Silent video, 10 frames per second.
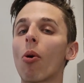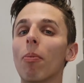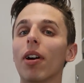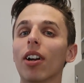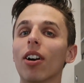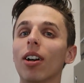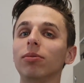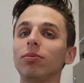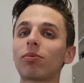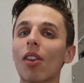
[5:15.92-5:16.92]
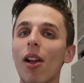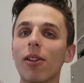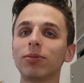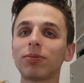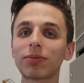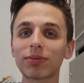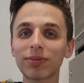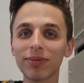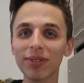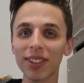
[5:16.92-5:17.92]
Oh my god.
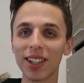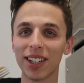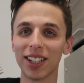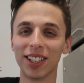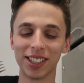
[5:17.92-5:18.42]
Oh, what?